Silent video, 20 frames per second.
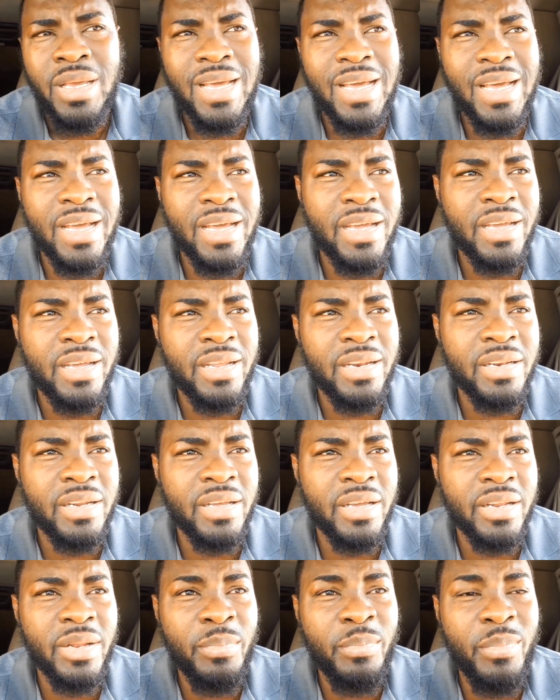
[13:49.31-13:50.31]
and
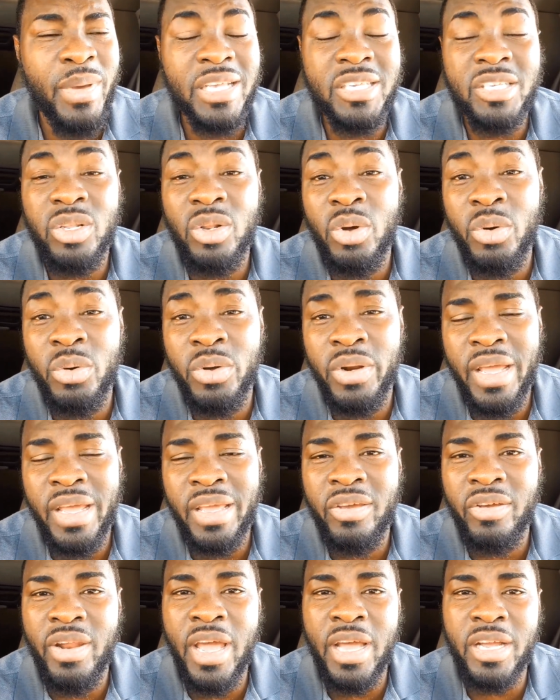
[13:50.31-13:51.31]
the best load i
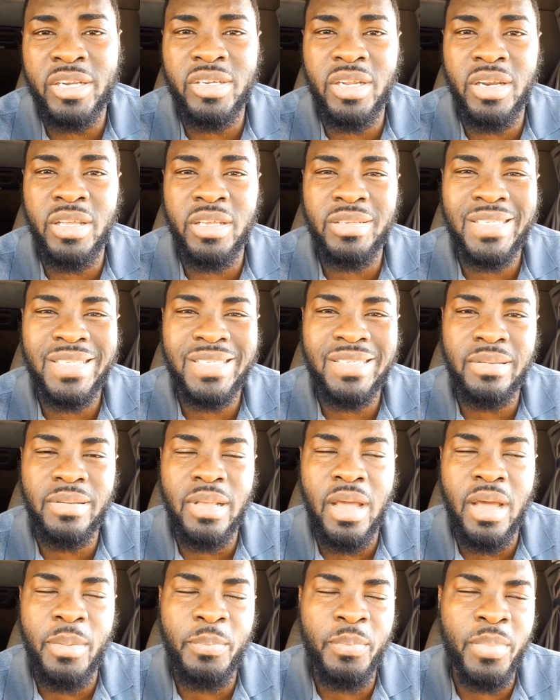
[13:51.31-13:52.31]
could actually
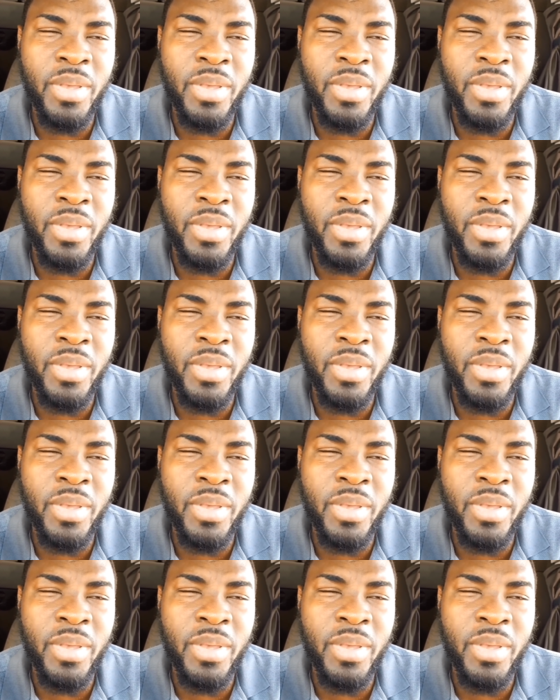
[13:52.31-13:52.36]
uh,